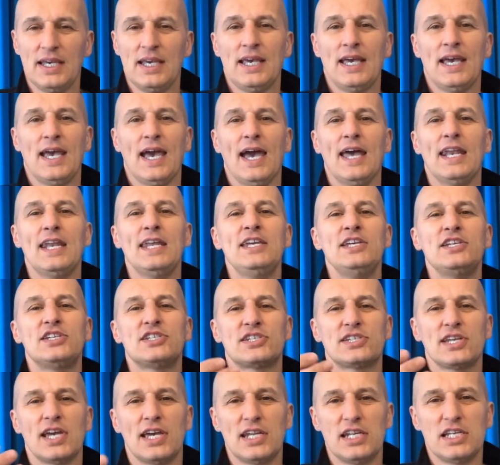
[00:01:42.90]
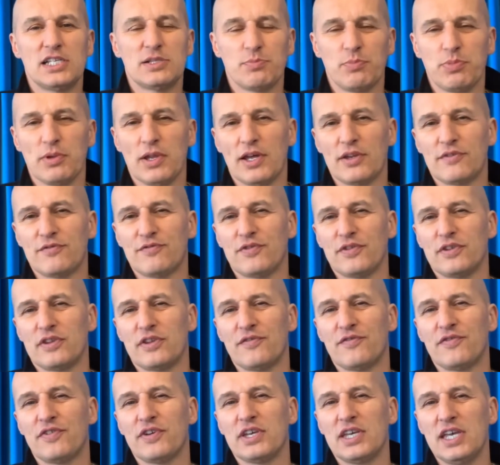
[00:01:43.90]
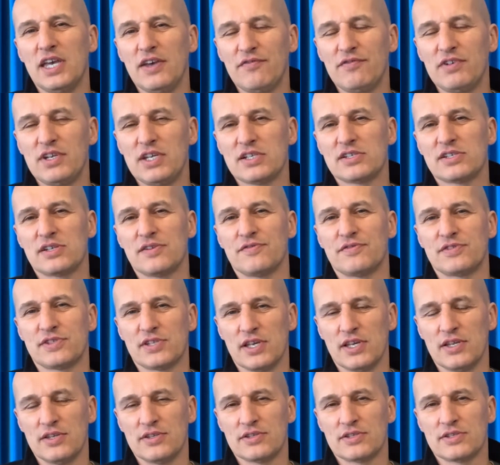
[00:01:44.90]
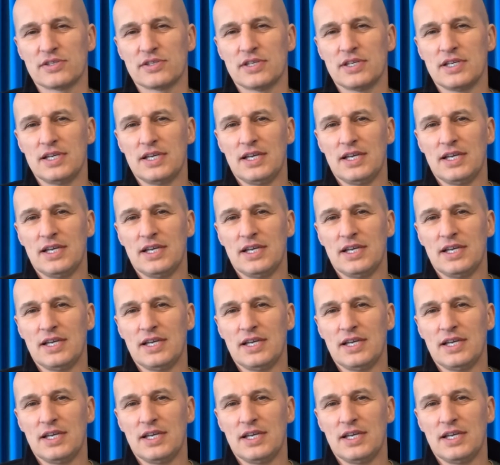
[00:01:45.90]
and he shed his blood for the forgiveness of sins.